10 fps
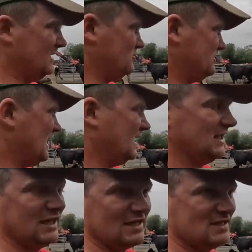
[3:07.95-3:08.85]
this was
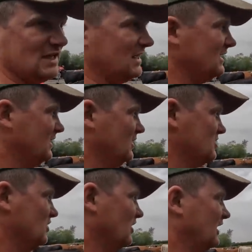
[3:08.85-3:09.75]
cycling yesterday.
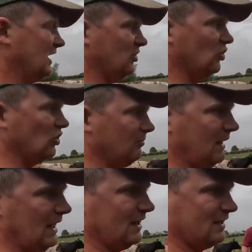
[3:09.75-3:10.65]
It's not going to get caught
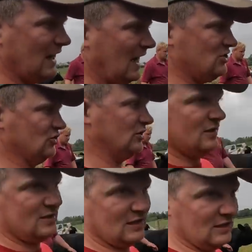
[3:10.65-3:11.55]
by Nigel
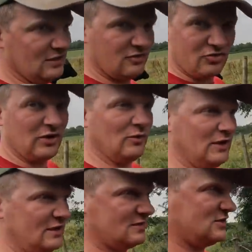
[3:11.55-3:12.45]
till three weeks.